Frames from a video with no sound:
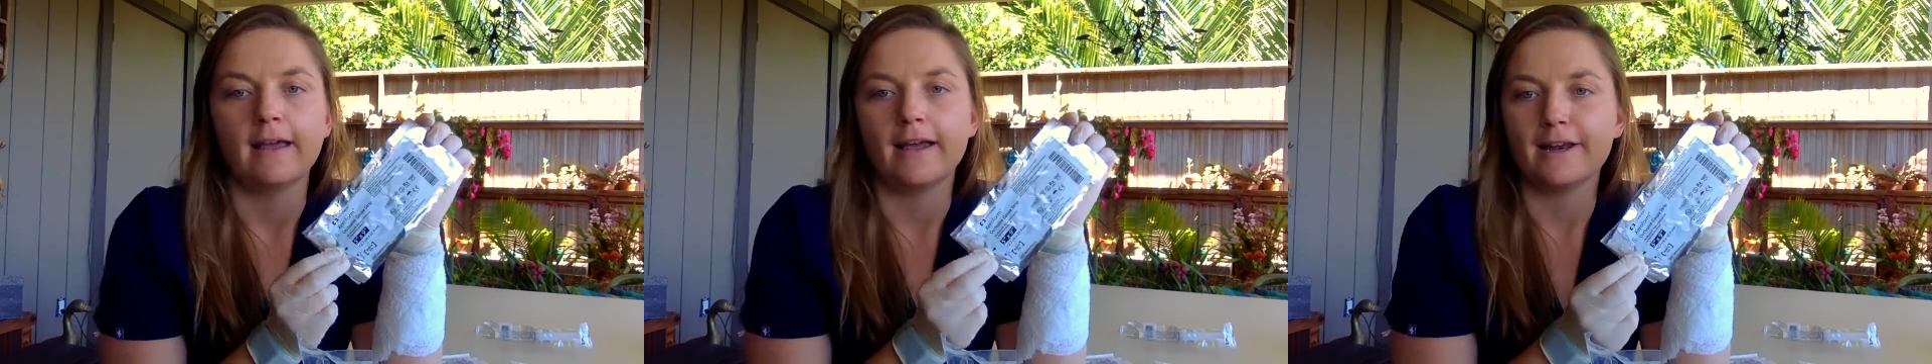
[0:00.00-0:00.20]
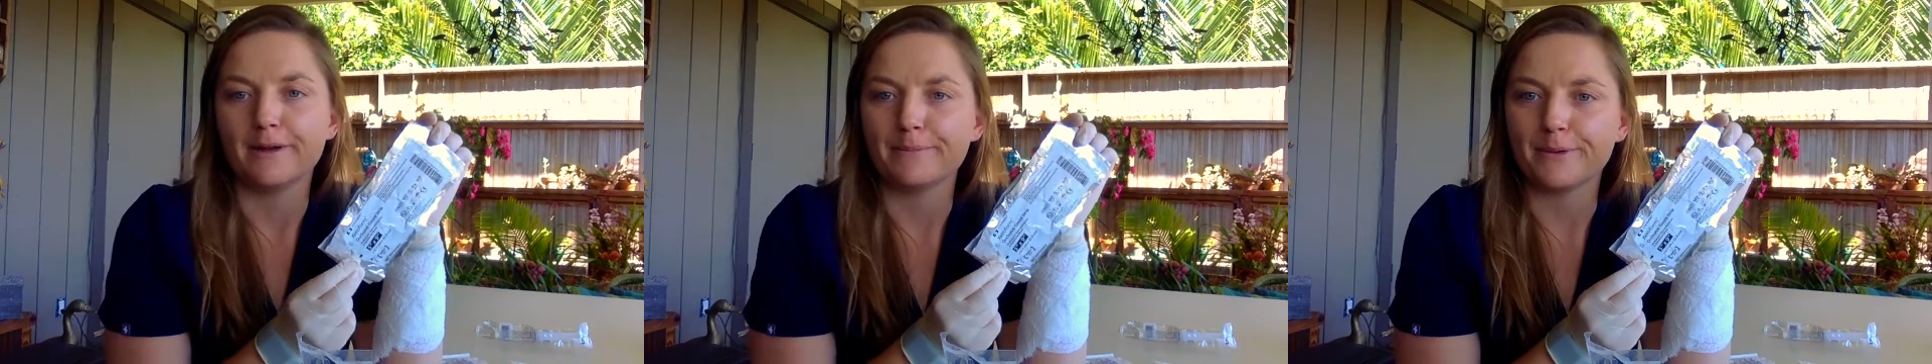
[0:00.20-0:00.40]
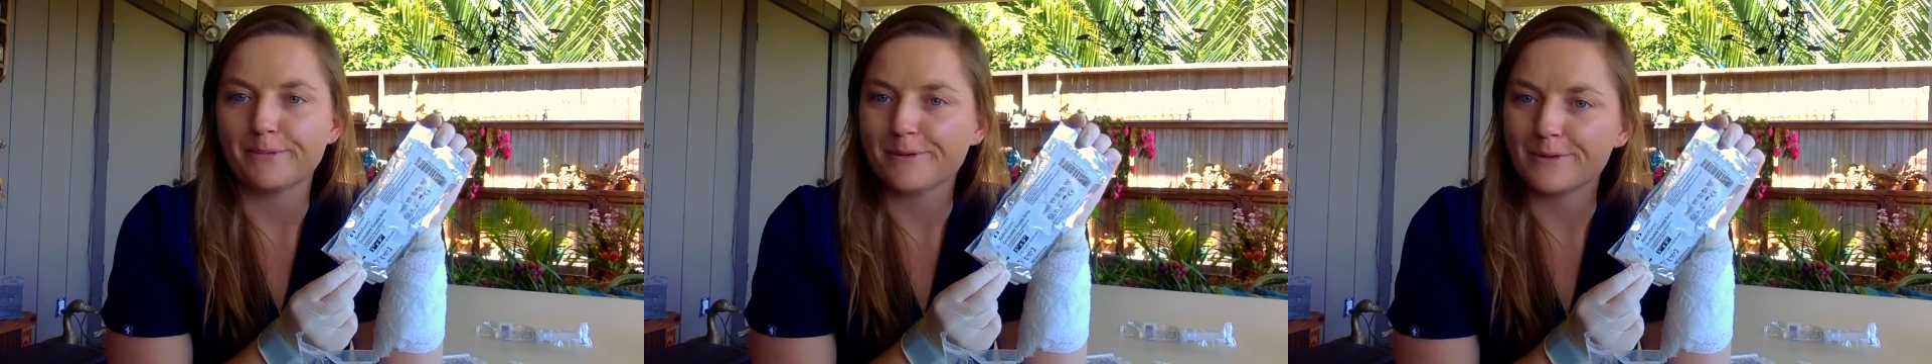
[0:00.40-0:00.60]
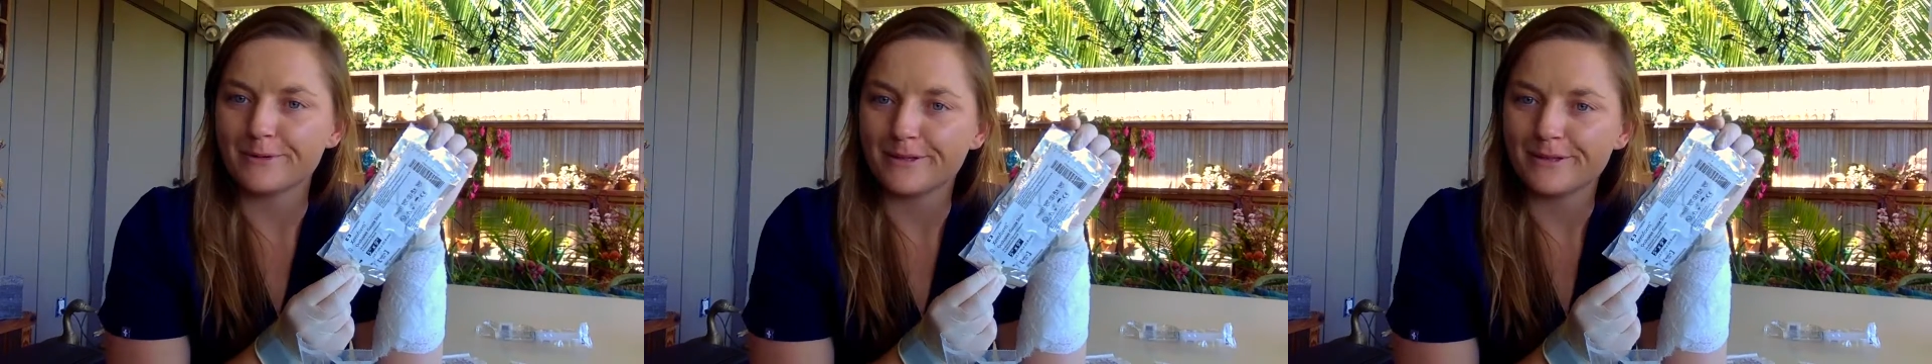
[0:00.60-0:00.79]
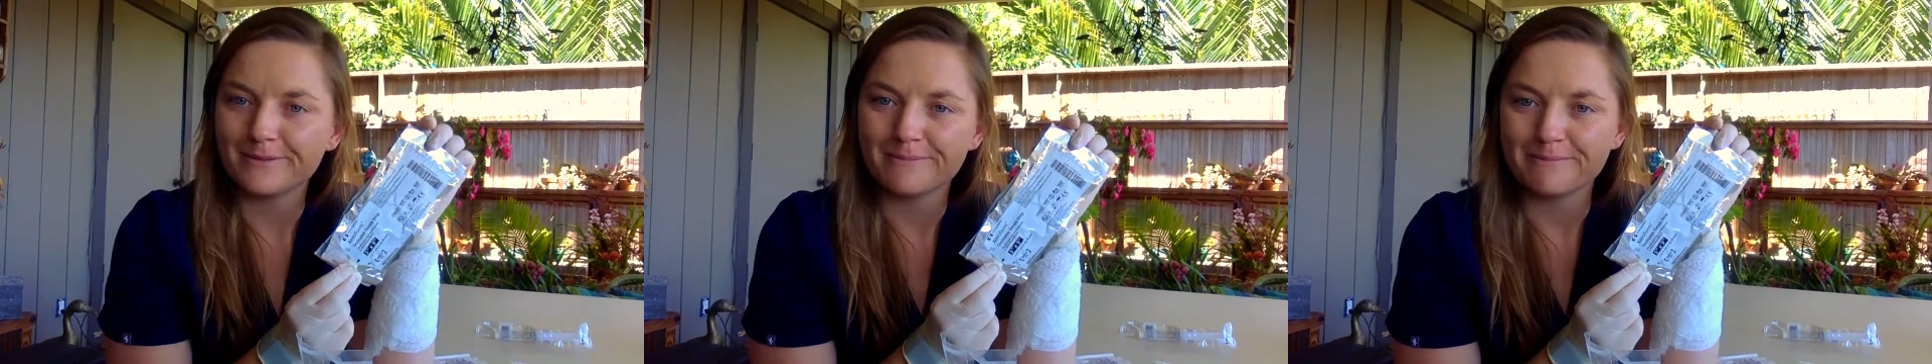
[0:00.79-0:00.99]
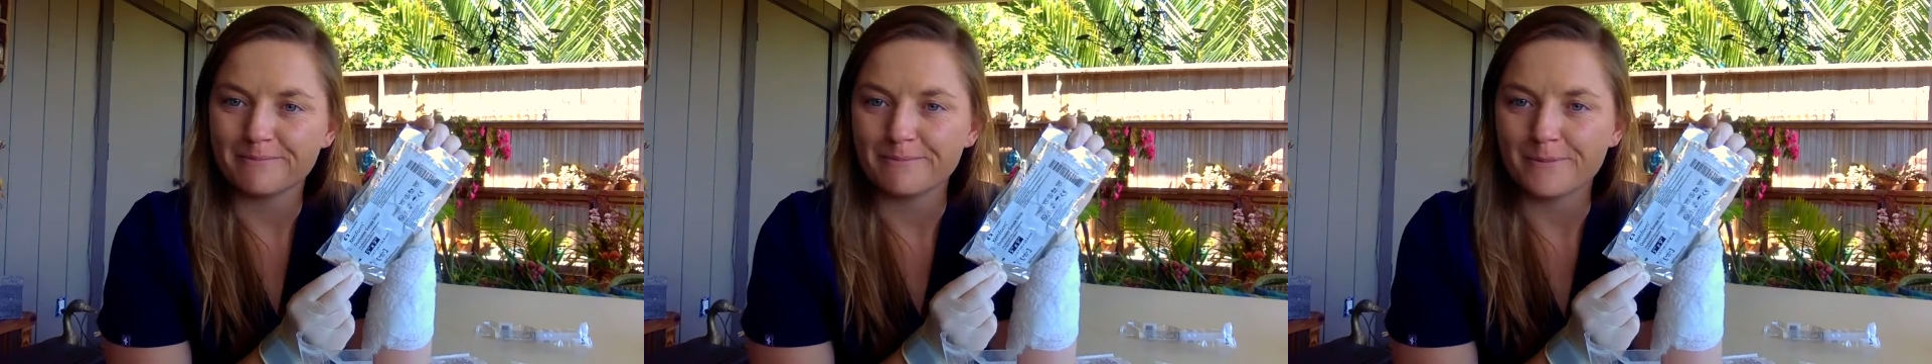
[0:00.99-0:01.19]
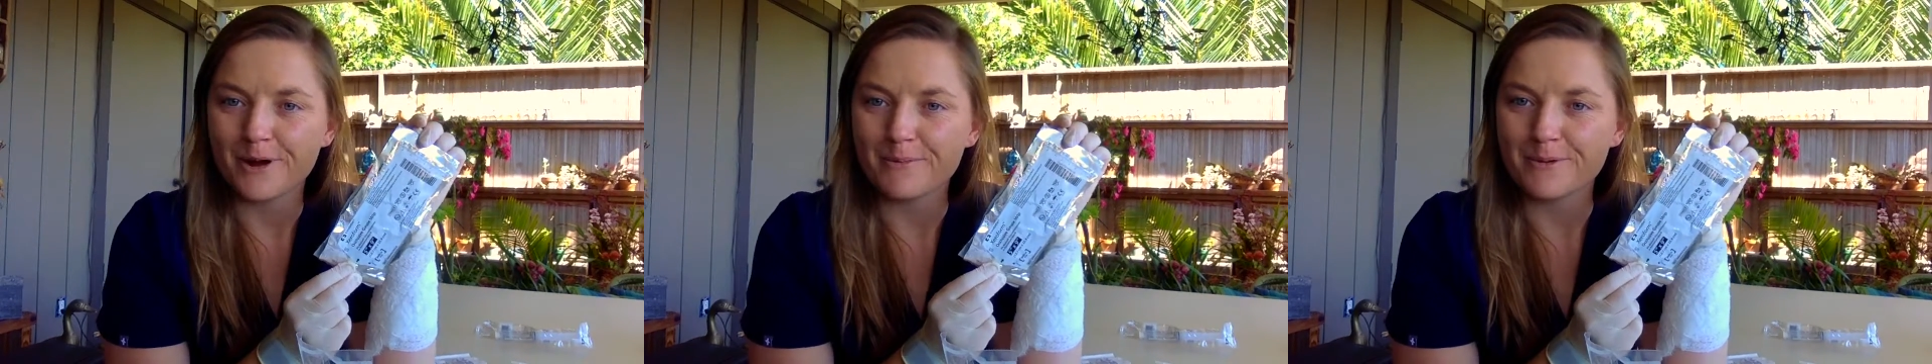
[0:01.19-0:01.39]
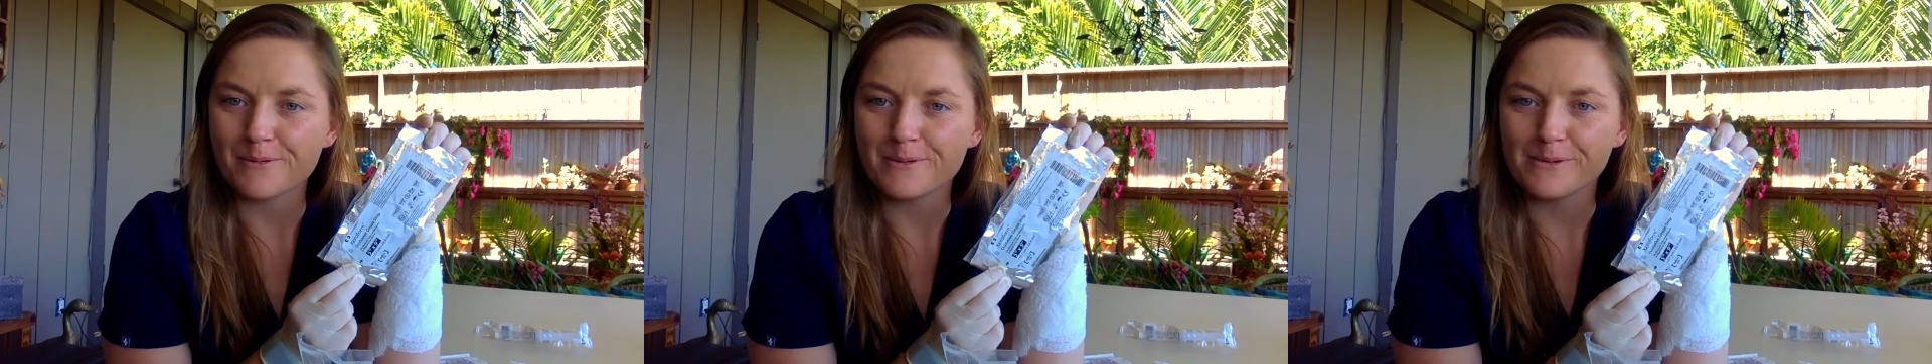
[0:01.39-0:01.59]
and it promotes
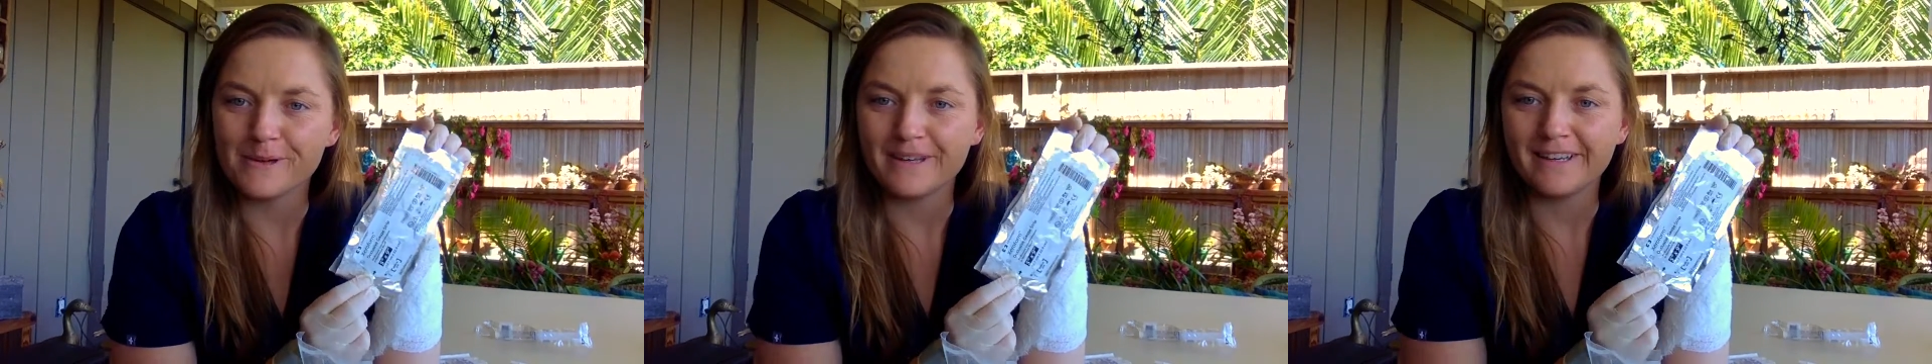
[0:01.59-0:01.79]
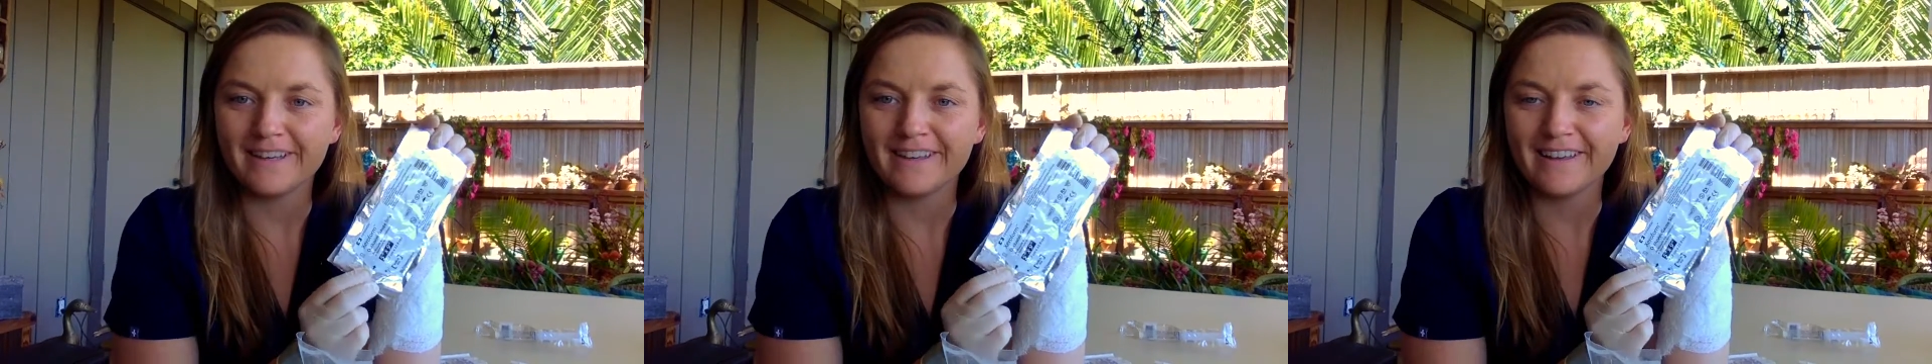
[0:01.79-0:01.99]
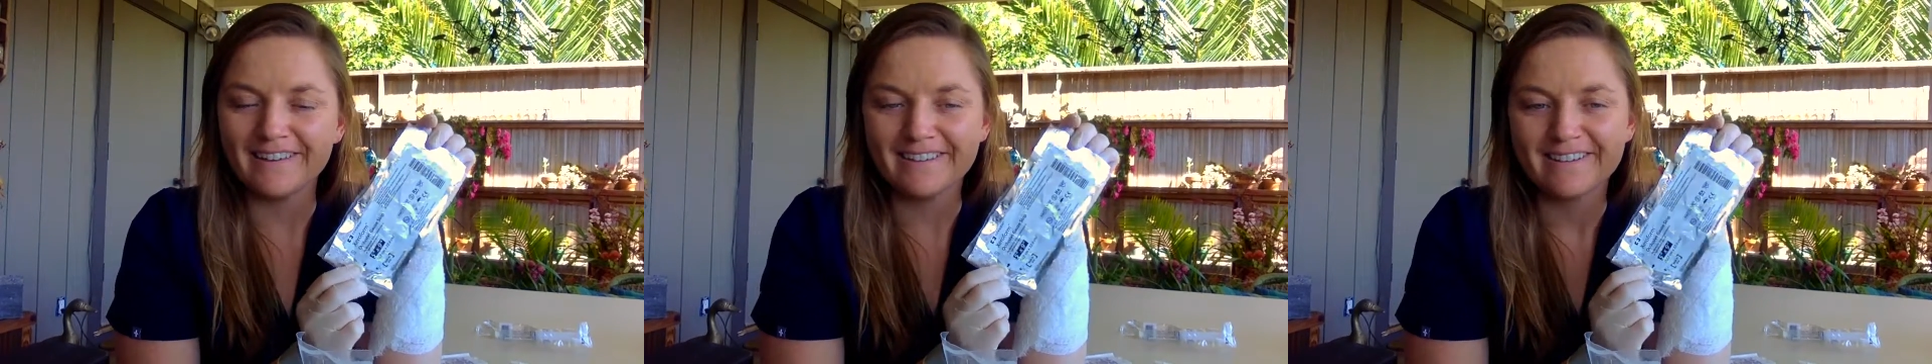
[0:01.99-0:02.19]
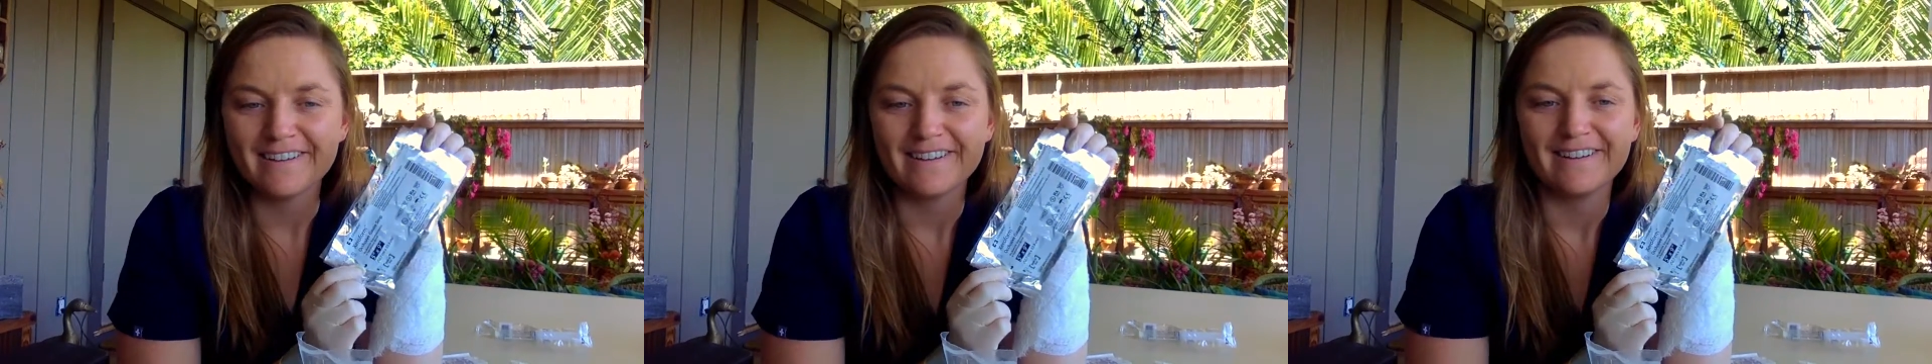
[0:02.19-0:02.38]
proper wound healing.